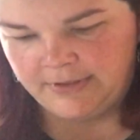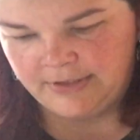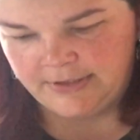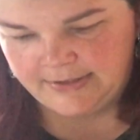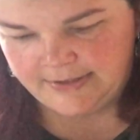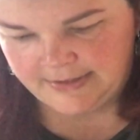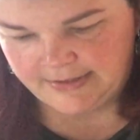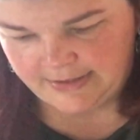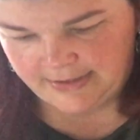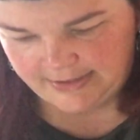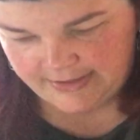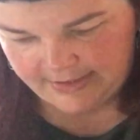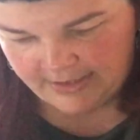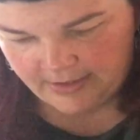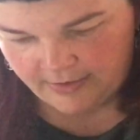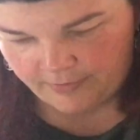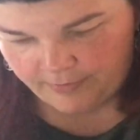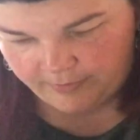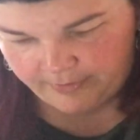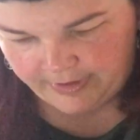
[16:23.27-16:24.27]
just a
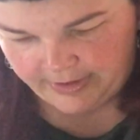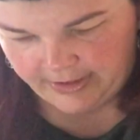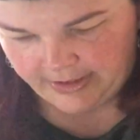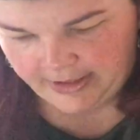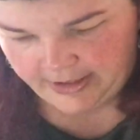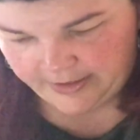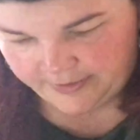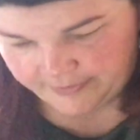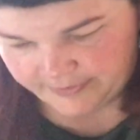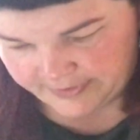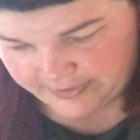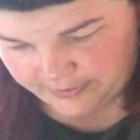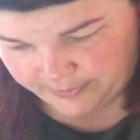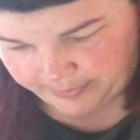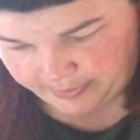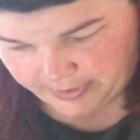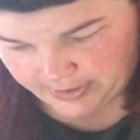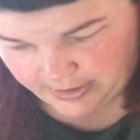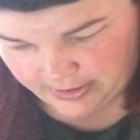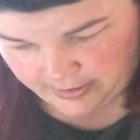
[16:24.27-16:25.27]
single one, and it was
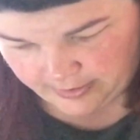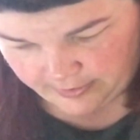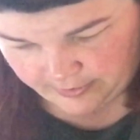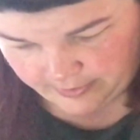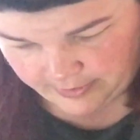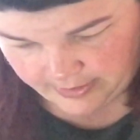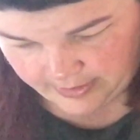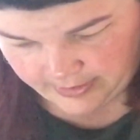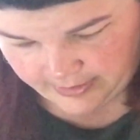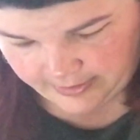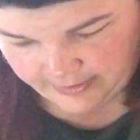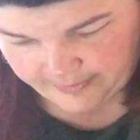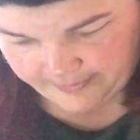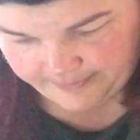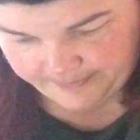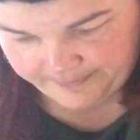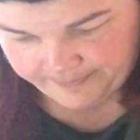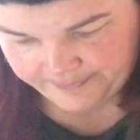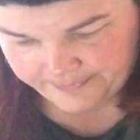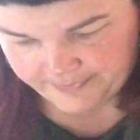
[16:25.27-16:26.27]
super cute.
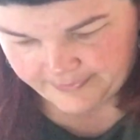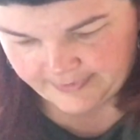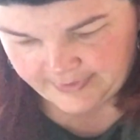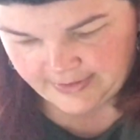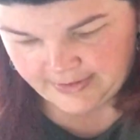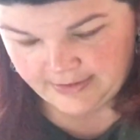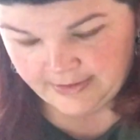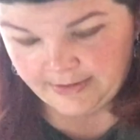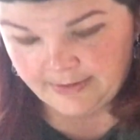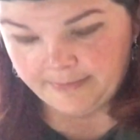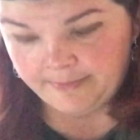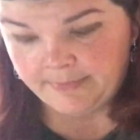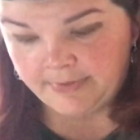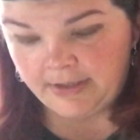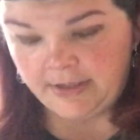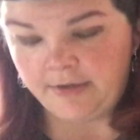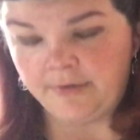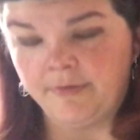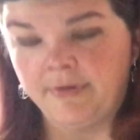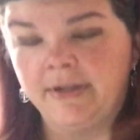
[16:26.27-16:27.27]

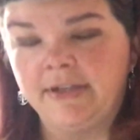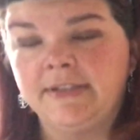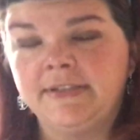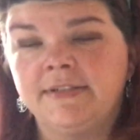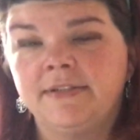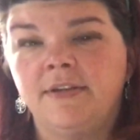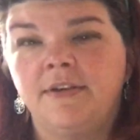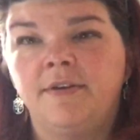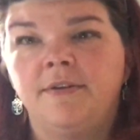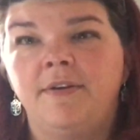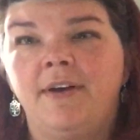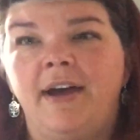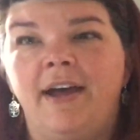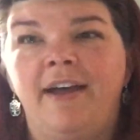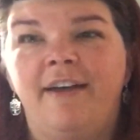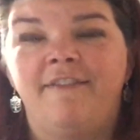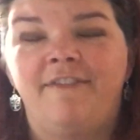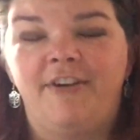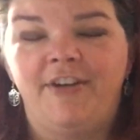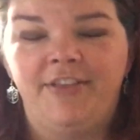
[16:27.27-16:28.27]
Anyway, so I
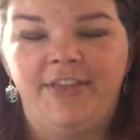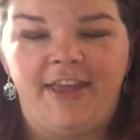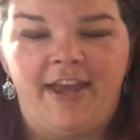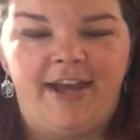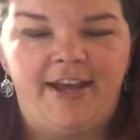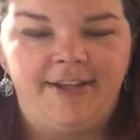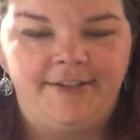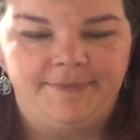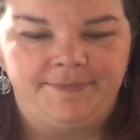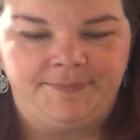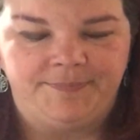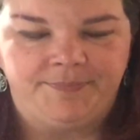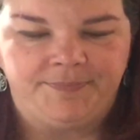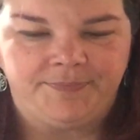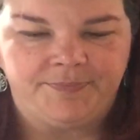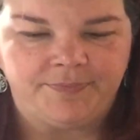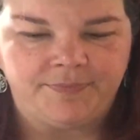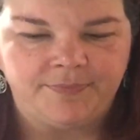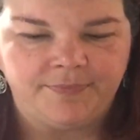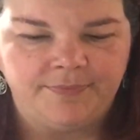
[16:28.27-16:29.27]
have all that,
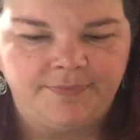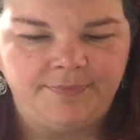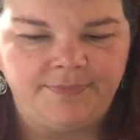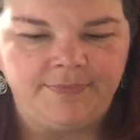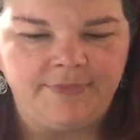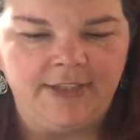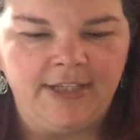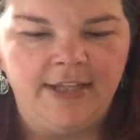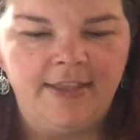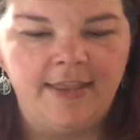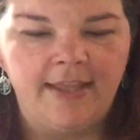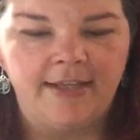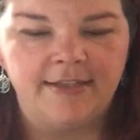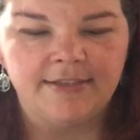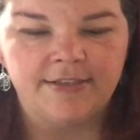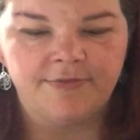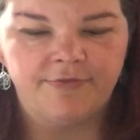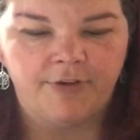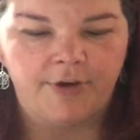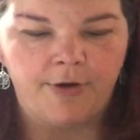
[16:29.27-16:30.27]
and
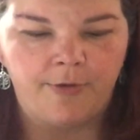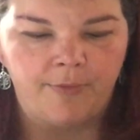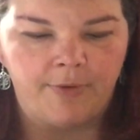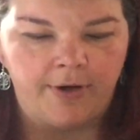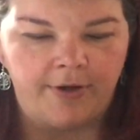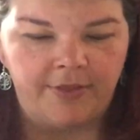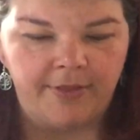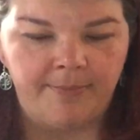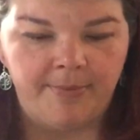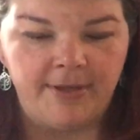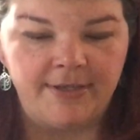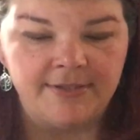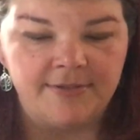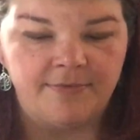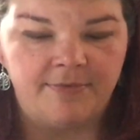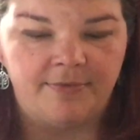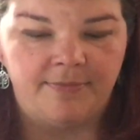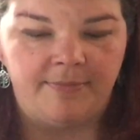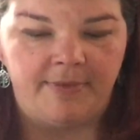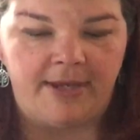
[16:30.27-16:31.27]
that's for going on the bus
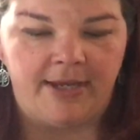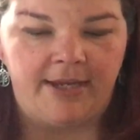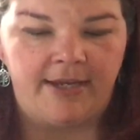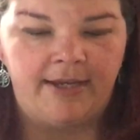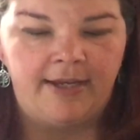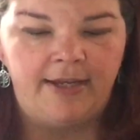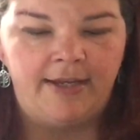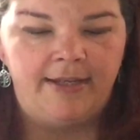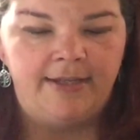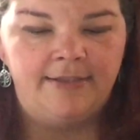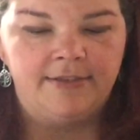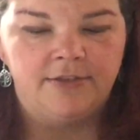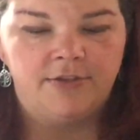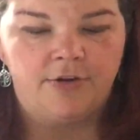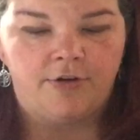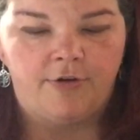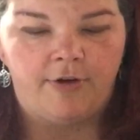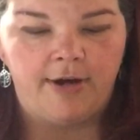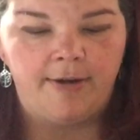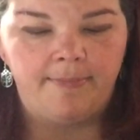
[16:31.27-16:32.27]
with me. It's
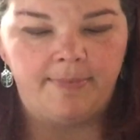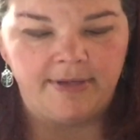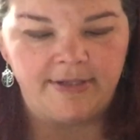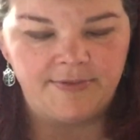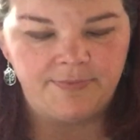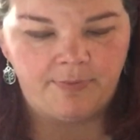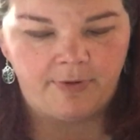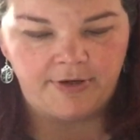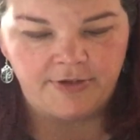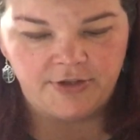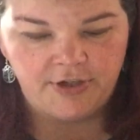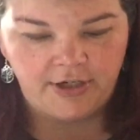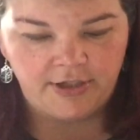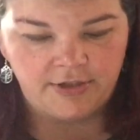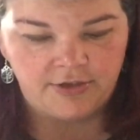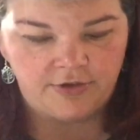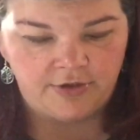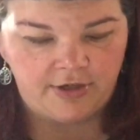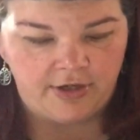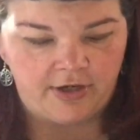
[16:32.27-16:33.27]
a great bus
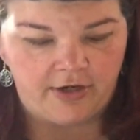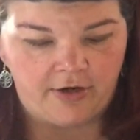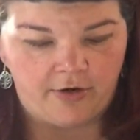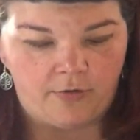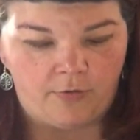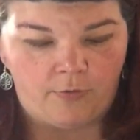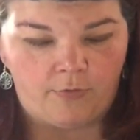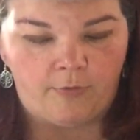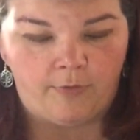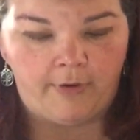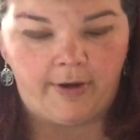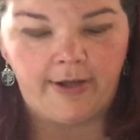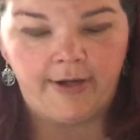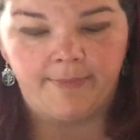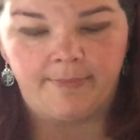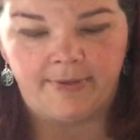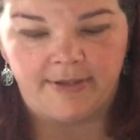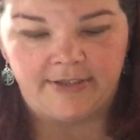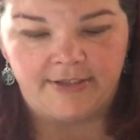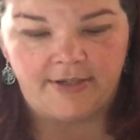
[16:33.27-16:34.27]
project. You can get quite a
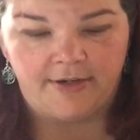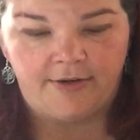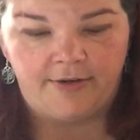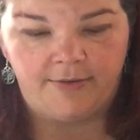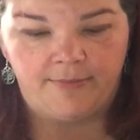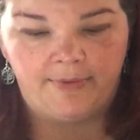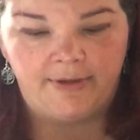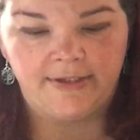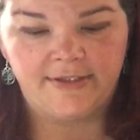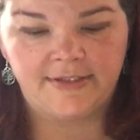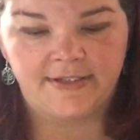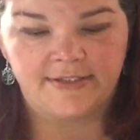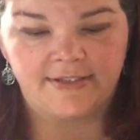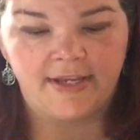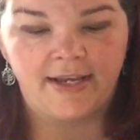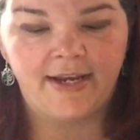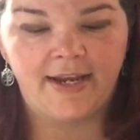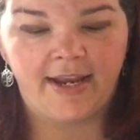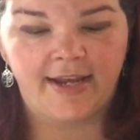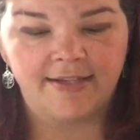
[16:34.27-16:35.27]
bit done on the bus because
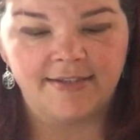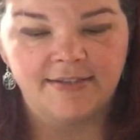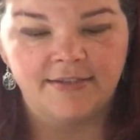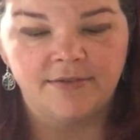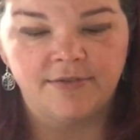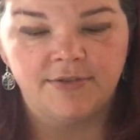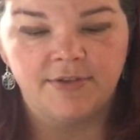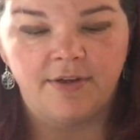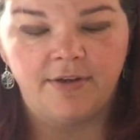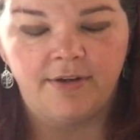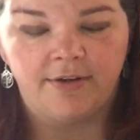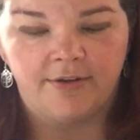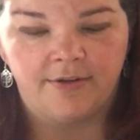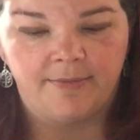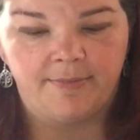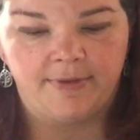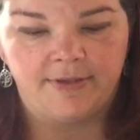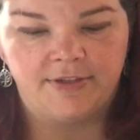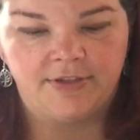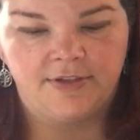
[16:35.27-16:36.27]
I cast those on the
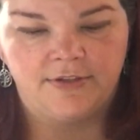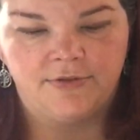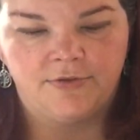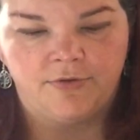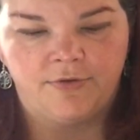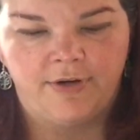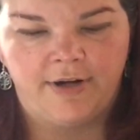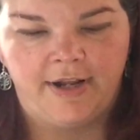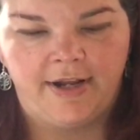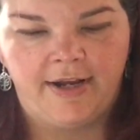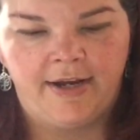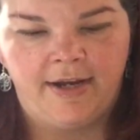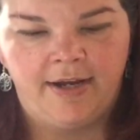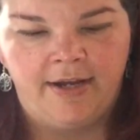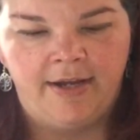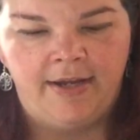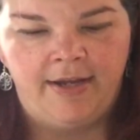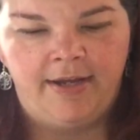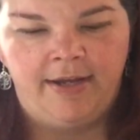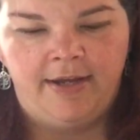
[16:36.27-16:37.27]
bus yesterday.
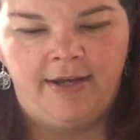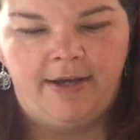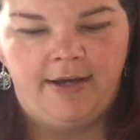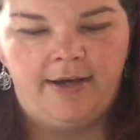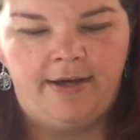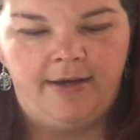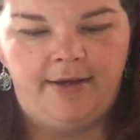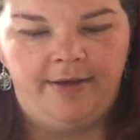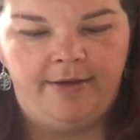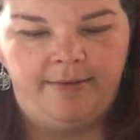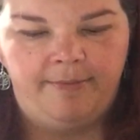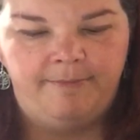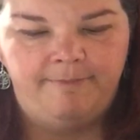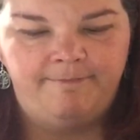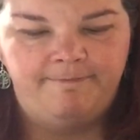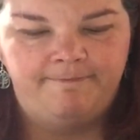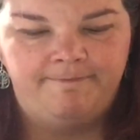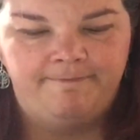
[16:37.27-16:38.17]
And